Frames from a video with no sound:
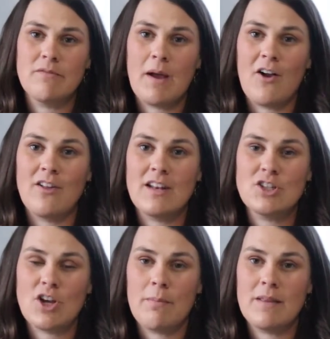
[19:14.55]
of my
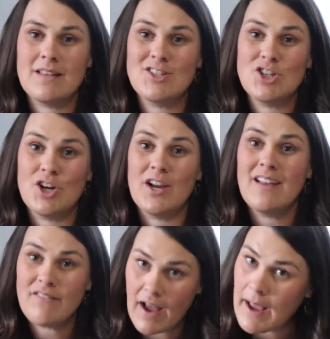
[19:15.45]
holiday shopping this year,
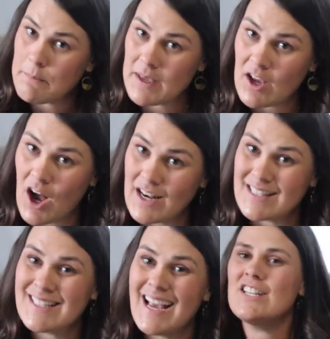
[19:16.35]
if I'm being honest.